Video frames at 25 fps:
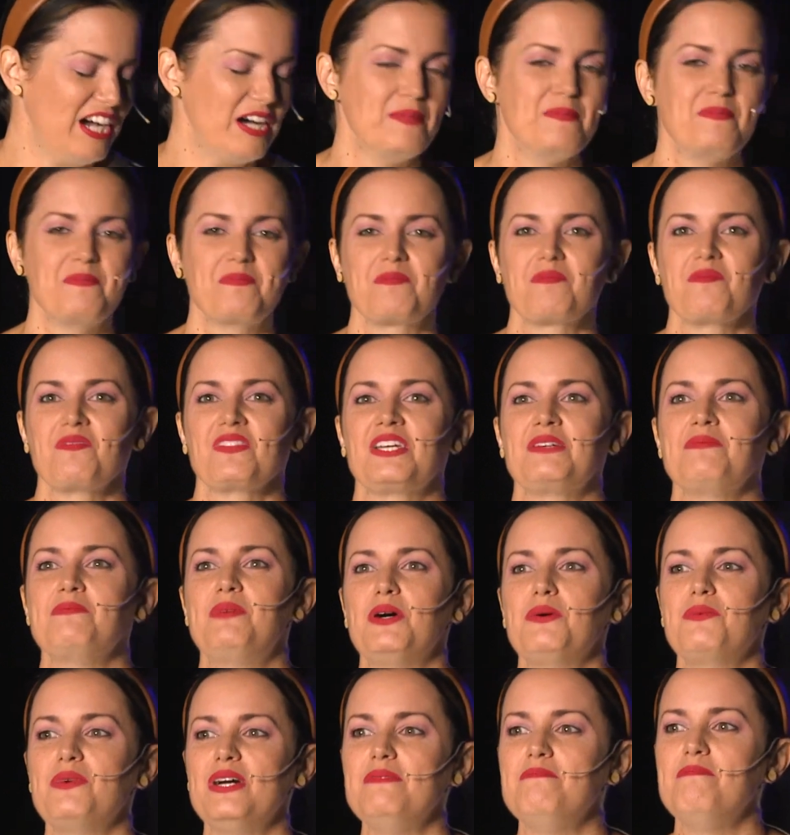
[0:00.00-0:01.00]
Um,
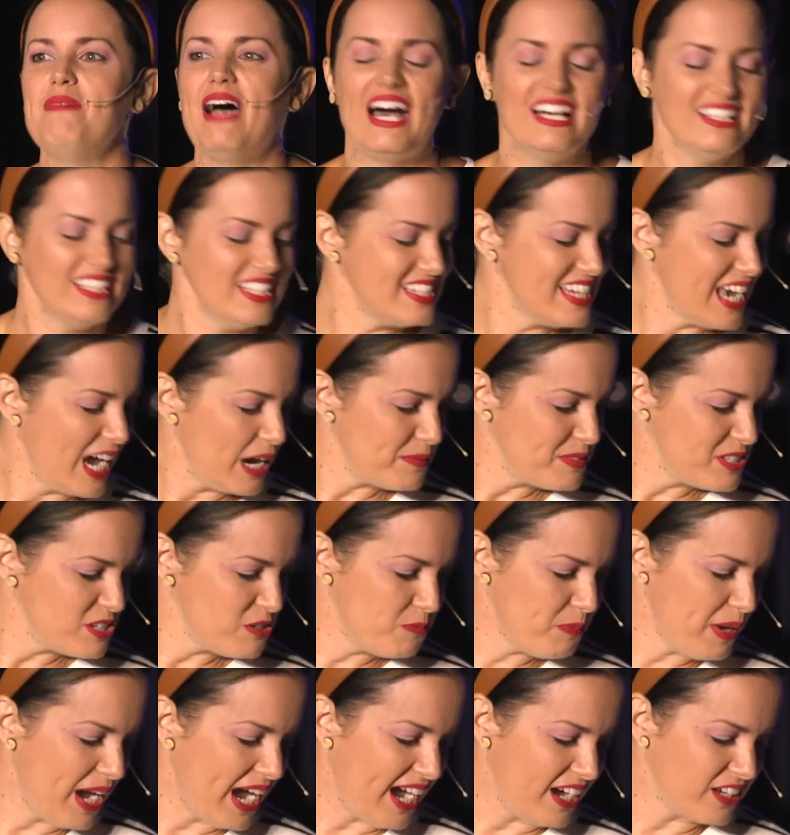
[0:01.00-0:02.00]
but when
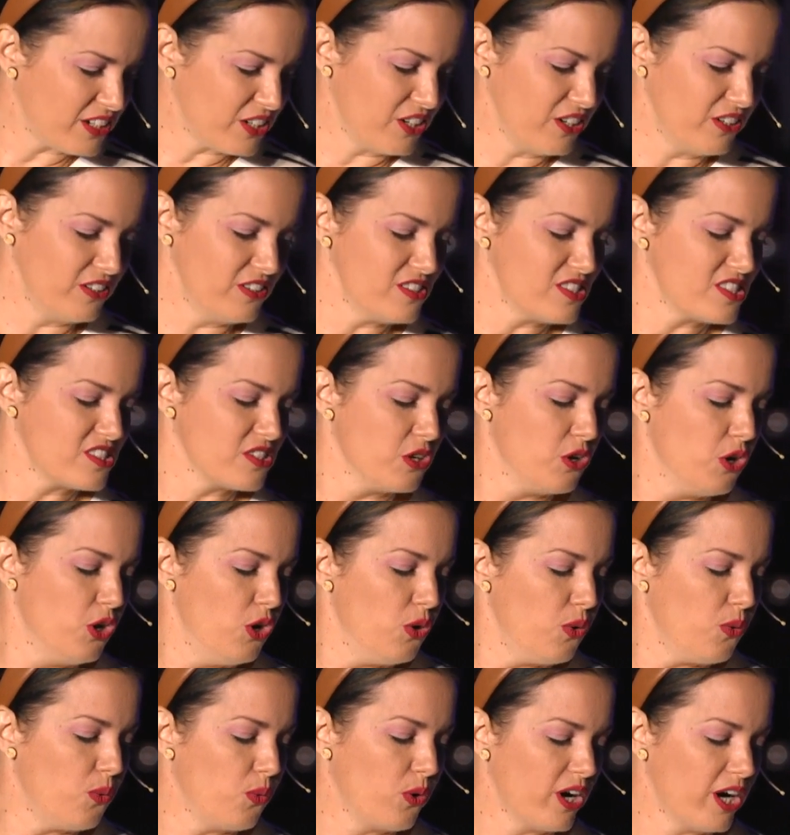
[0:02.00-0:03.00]
maladaptive patterns
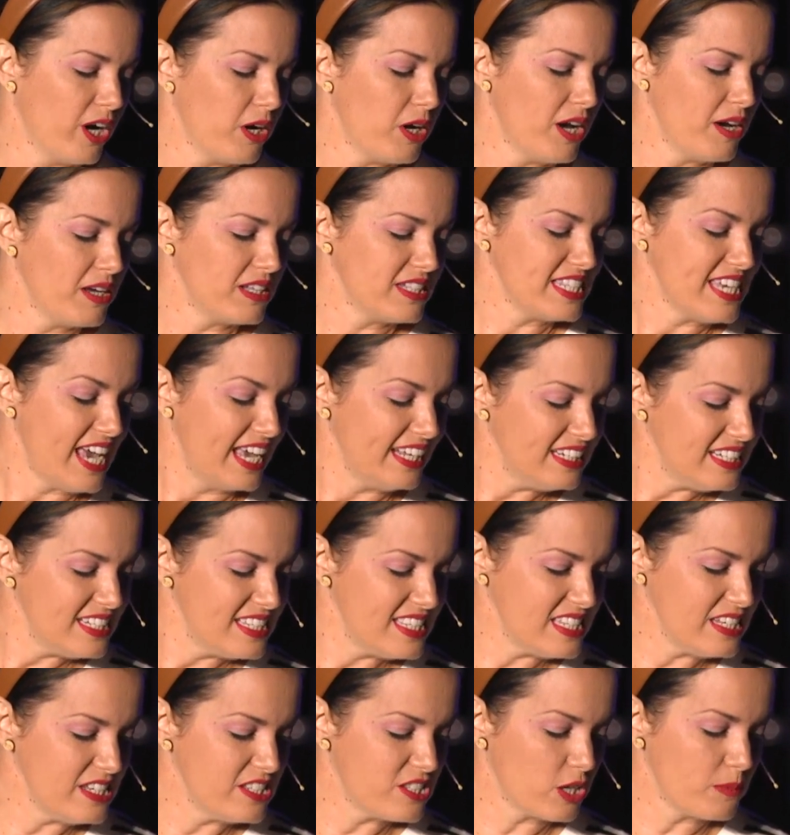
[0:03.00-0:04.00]
or
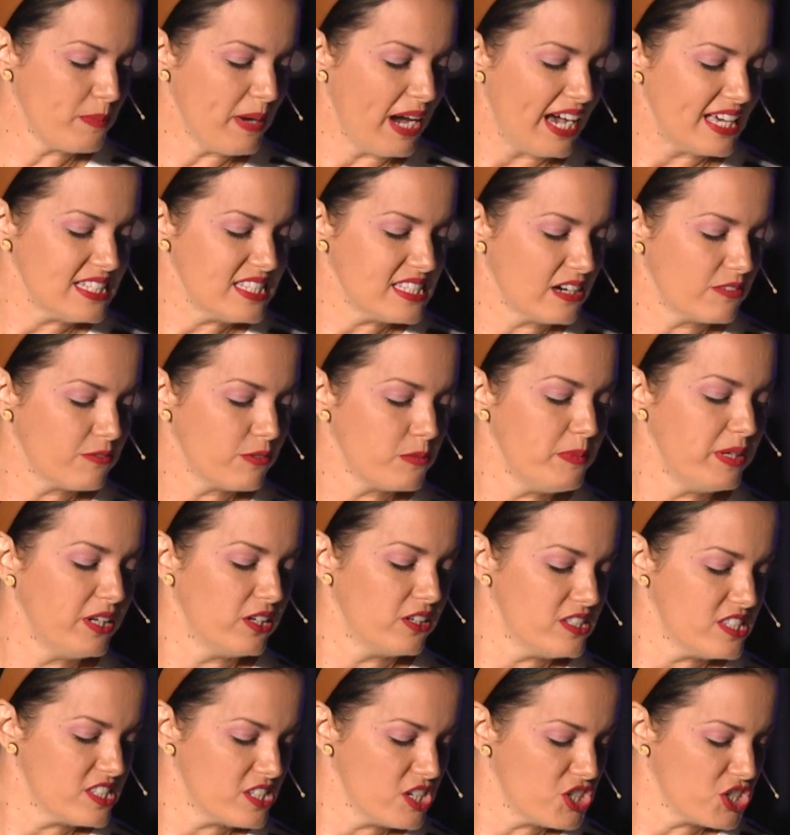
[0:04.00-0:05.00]
tendencies are passed down
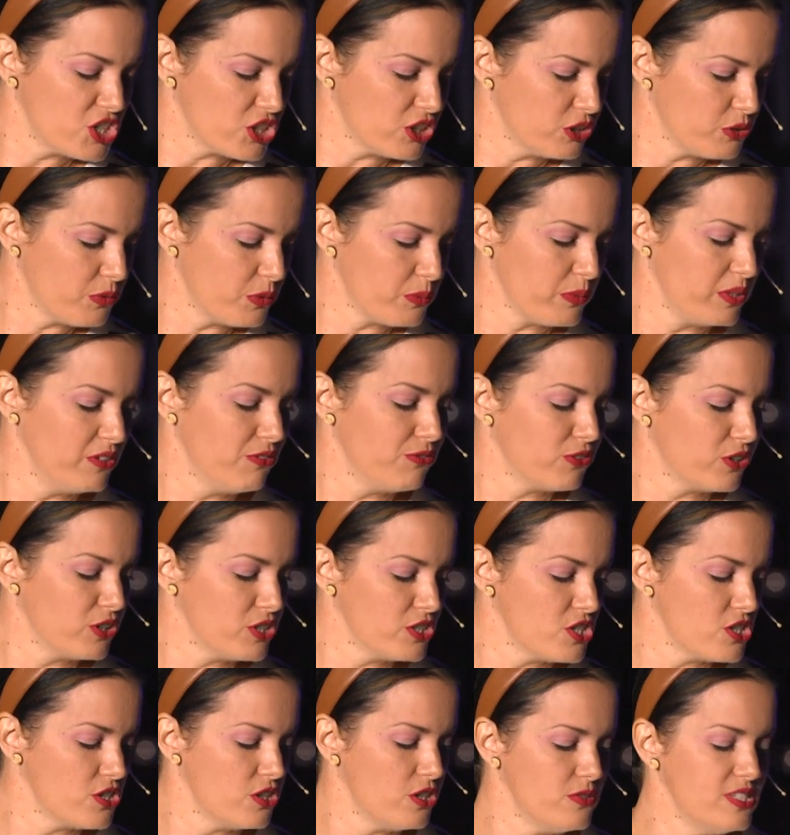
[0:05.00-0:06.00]
from parents to children,
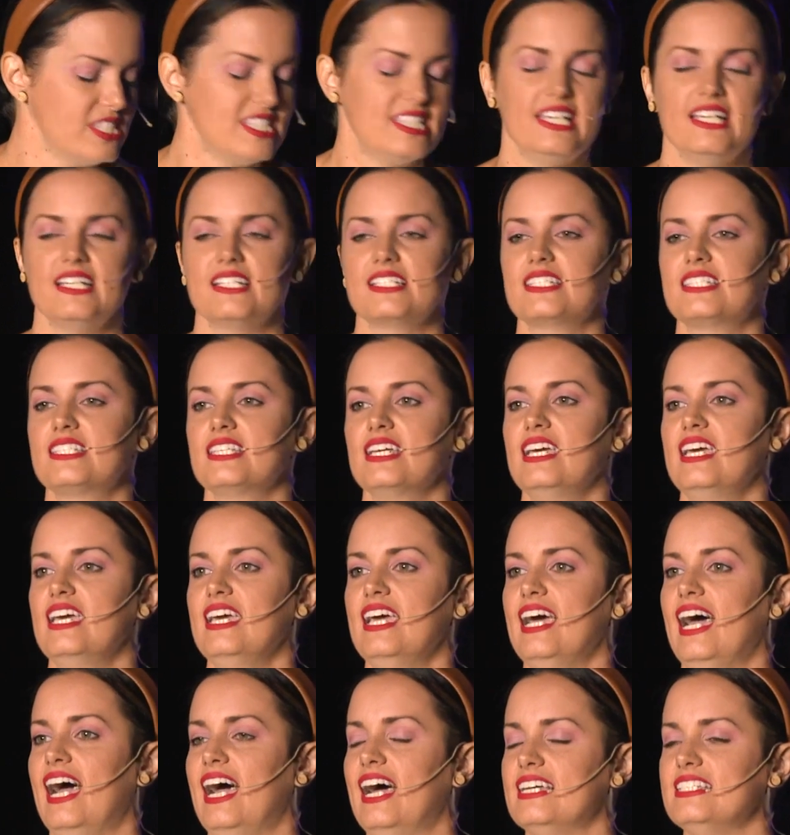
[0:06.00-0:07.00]
refer to those things
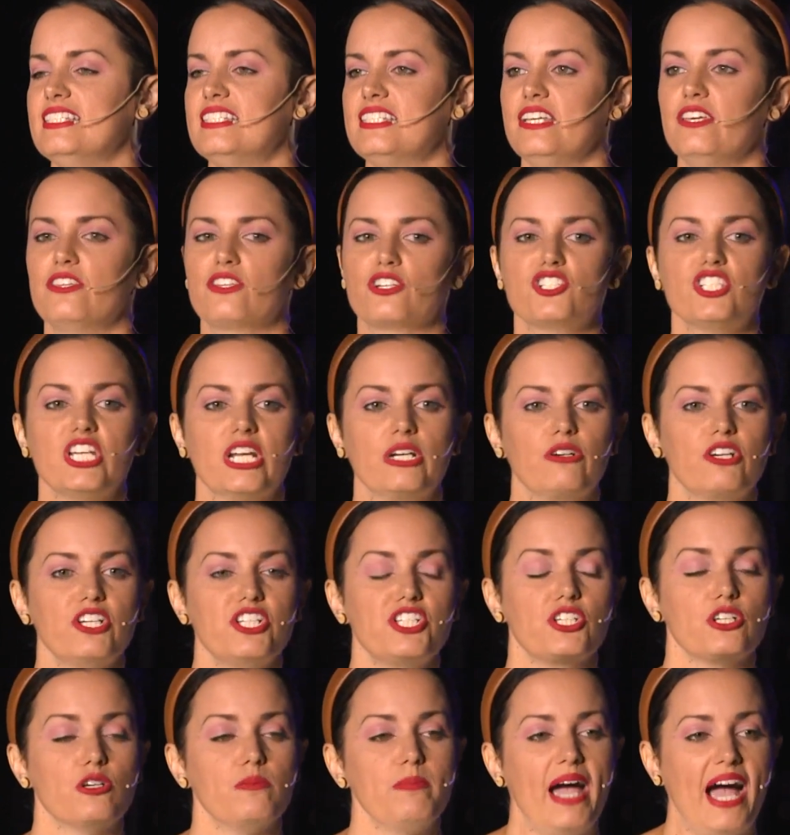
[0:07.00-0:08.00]
as either
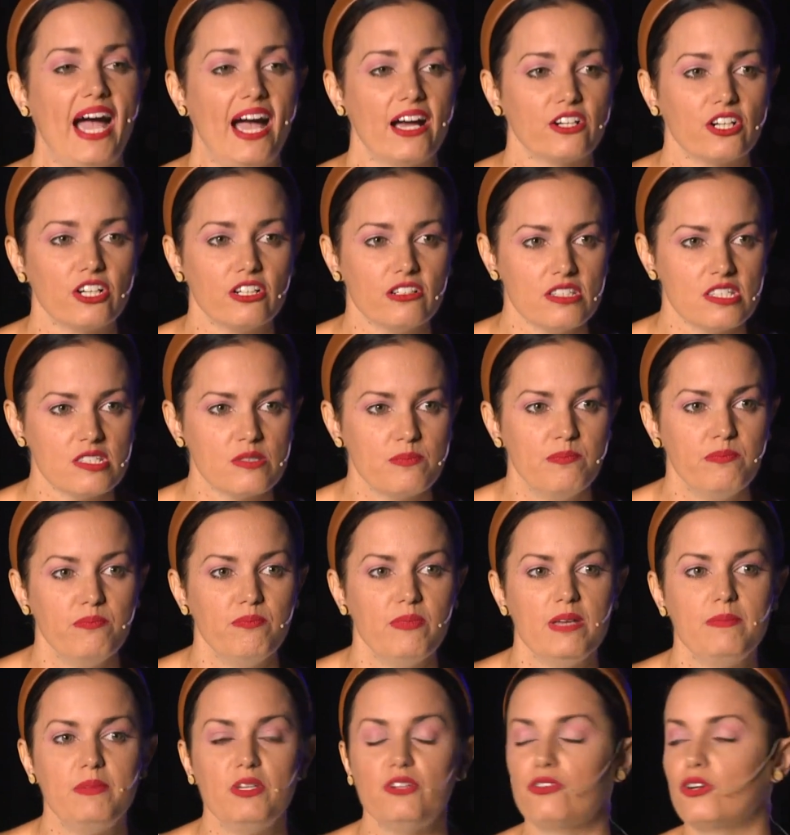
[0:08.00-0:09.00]
generational patterns,
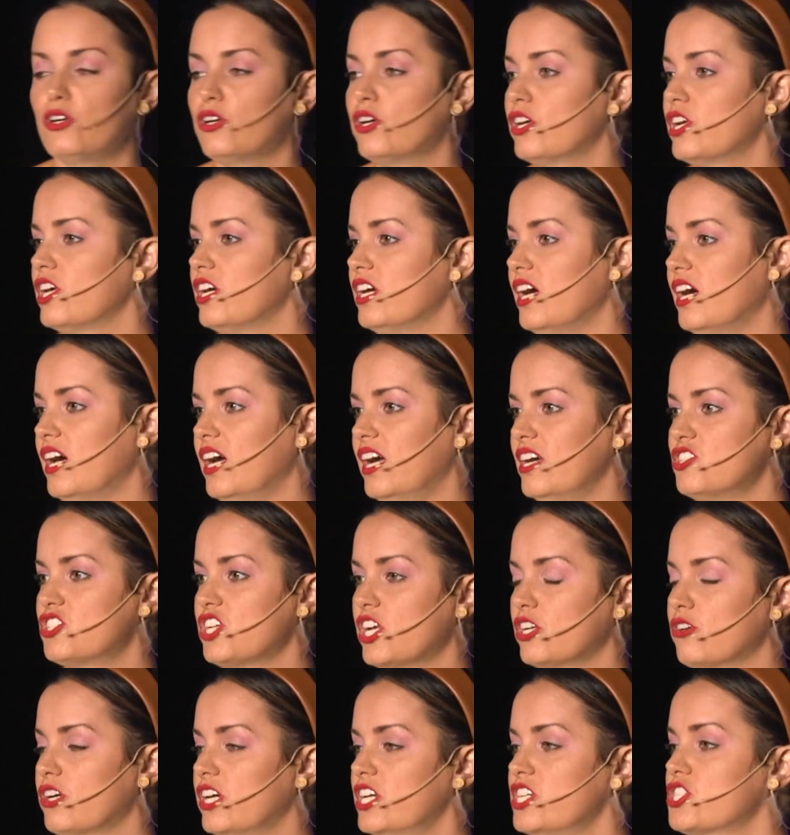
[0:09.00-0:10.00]
maybe you've heard
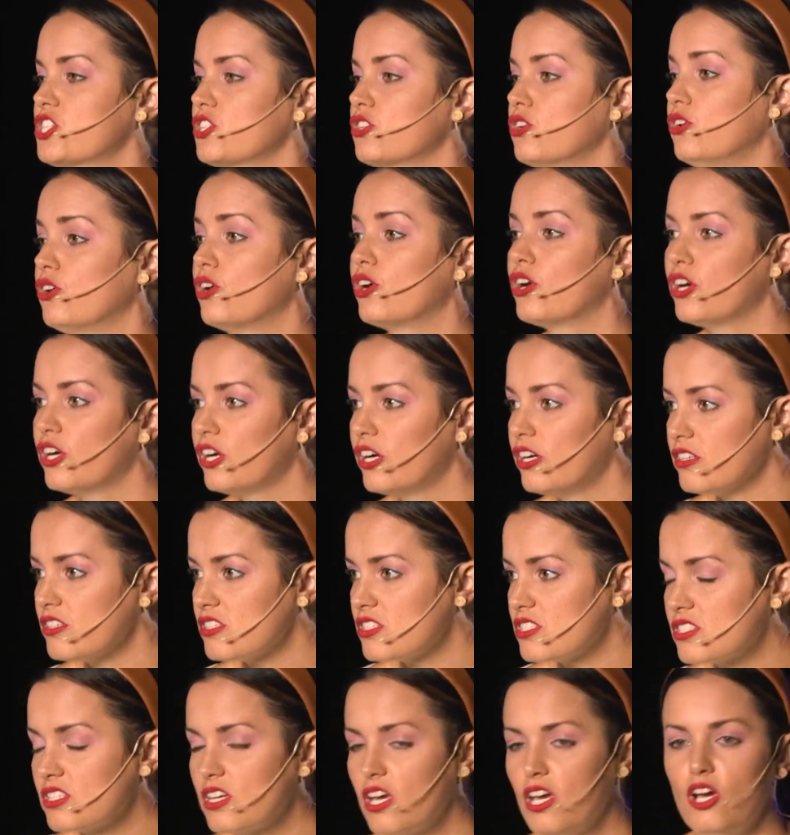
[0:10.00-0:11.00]
uh, generational
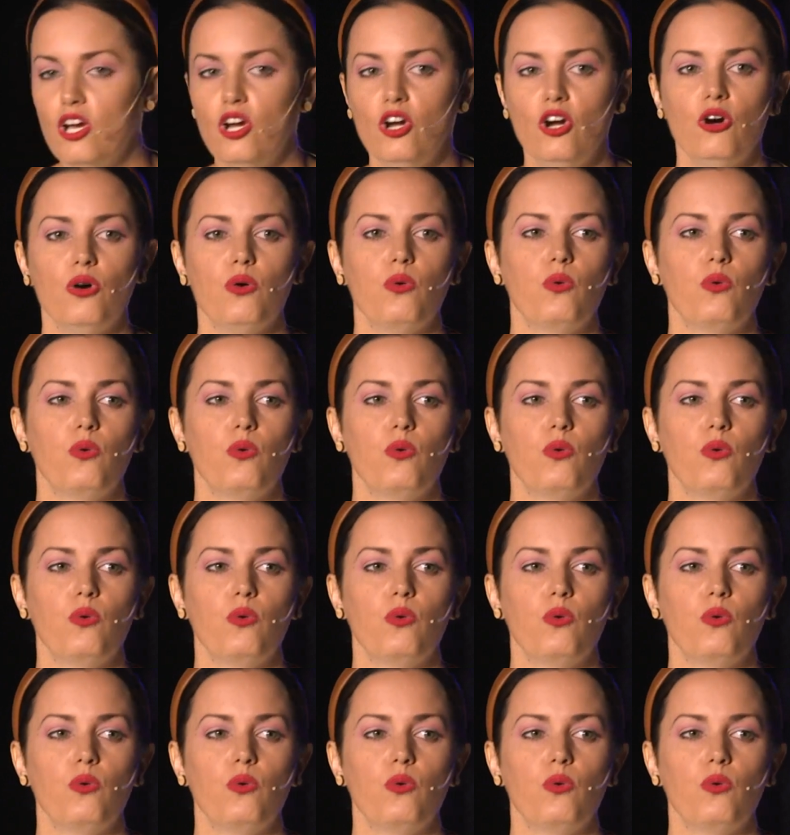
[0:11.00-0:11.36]
hurts,